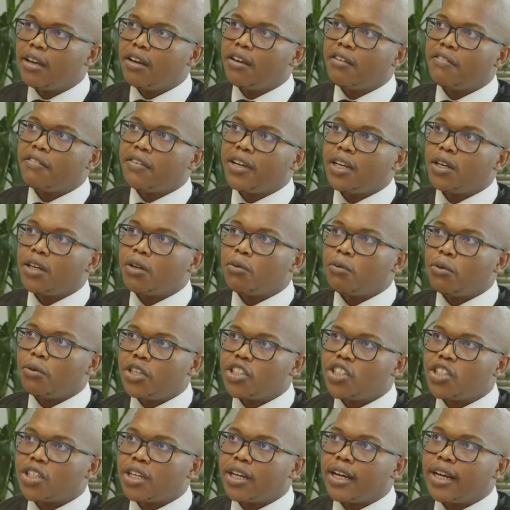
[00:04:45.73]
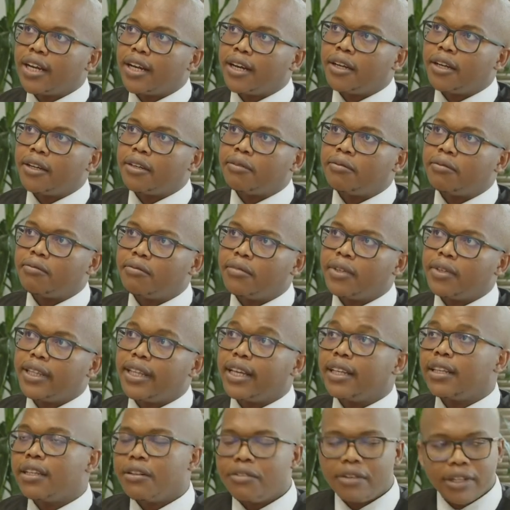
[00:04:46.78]
failing which
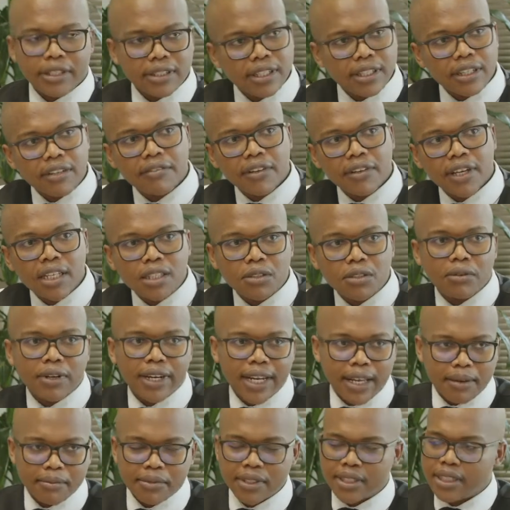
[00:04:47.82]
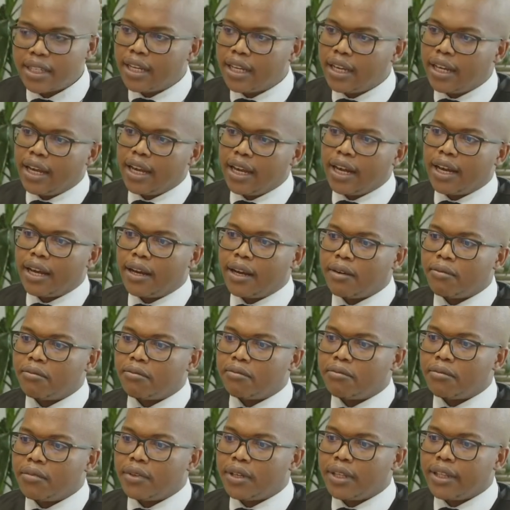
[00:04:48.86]
then the rate certificate will lapse.
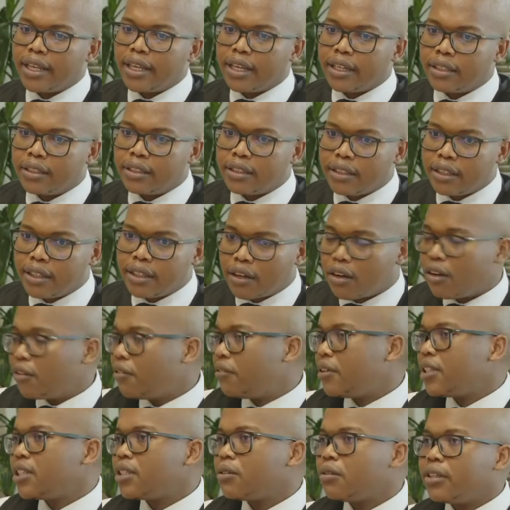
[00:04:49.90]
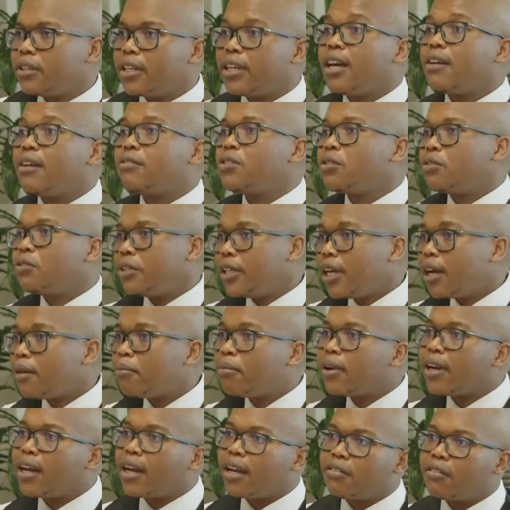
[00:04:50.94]
Then the conveyancer will then have to
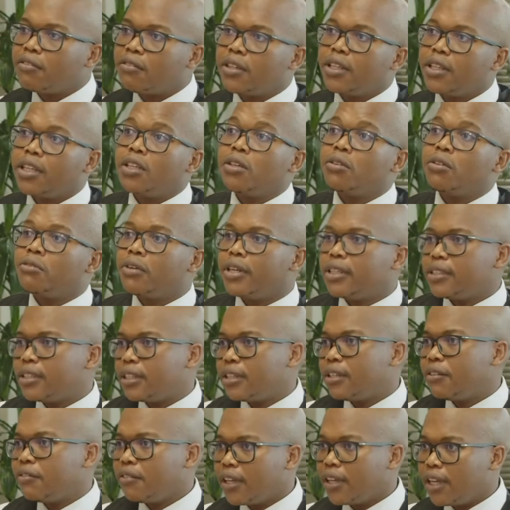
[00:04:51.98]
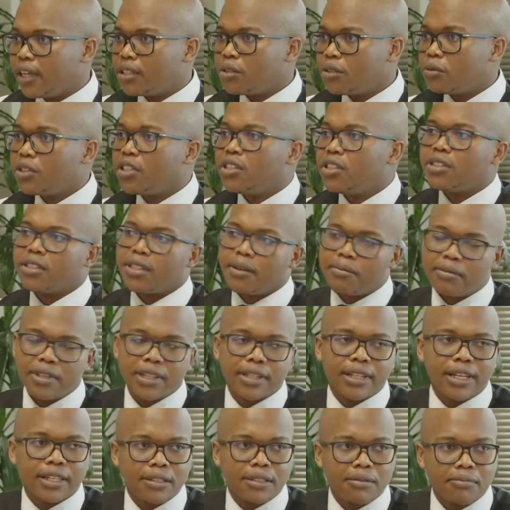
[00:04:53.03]
reapply for the new rate certificate, which is something
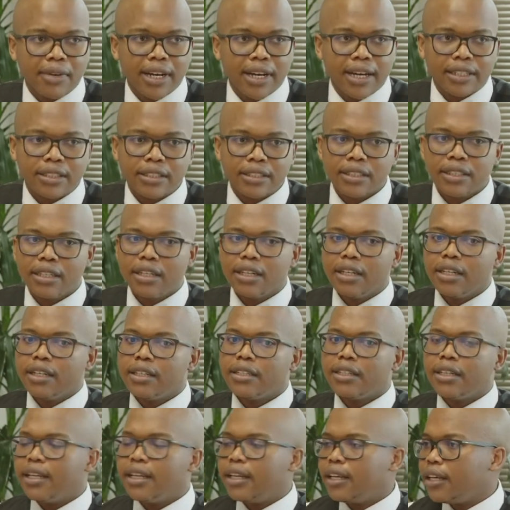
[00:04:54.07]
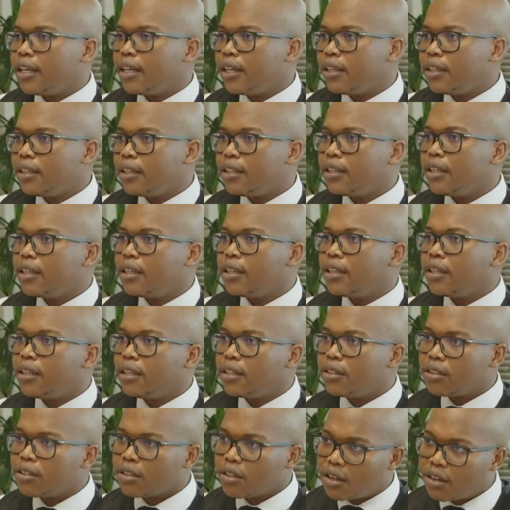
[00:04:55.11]
that might delay the
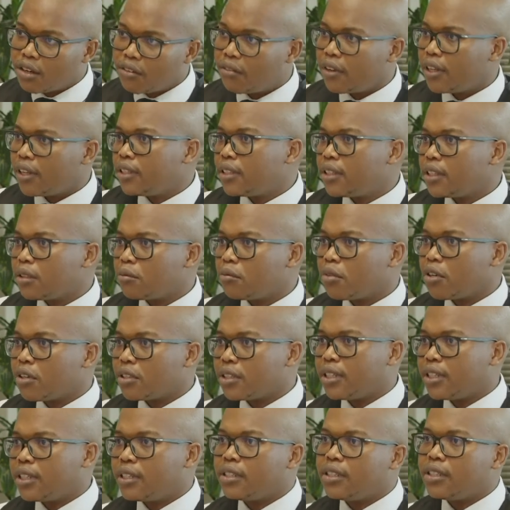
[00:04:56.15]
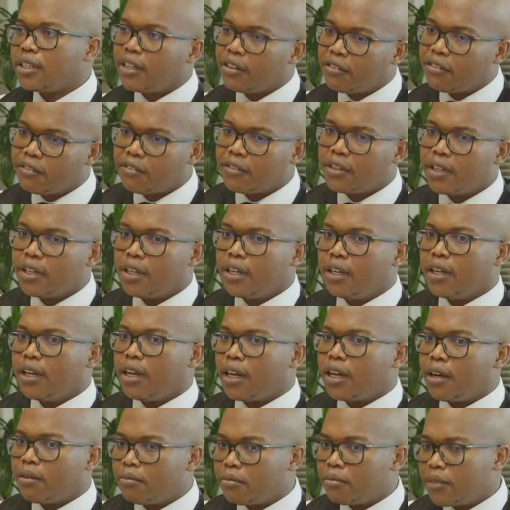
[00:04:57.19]
conveyancing process if
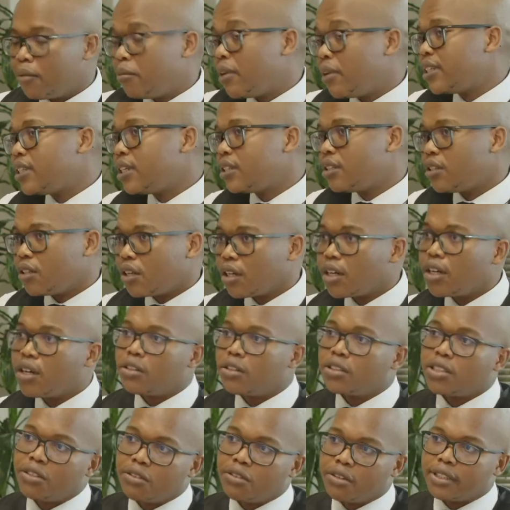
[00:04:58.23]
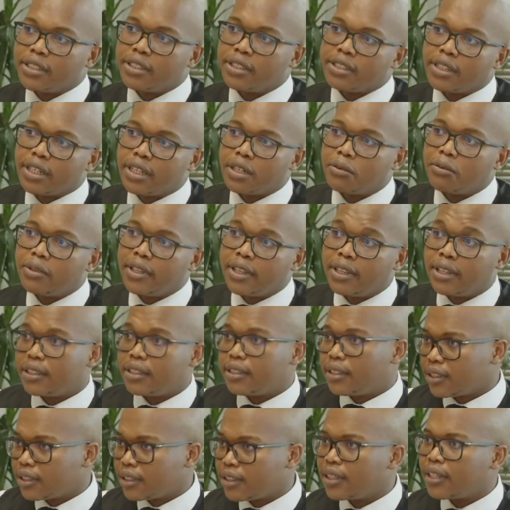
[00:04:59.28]
the matter is not lodged and registered within the
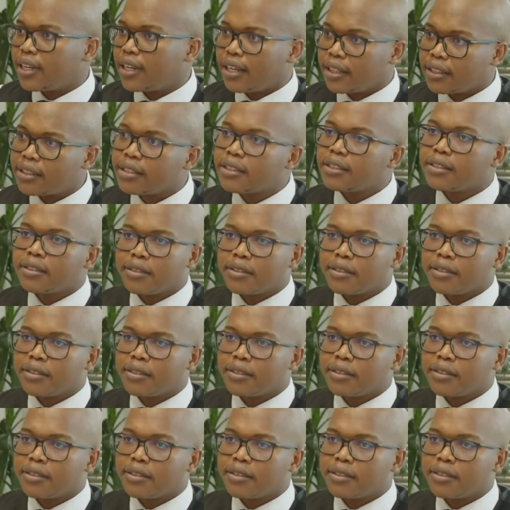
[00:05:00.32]
60 days.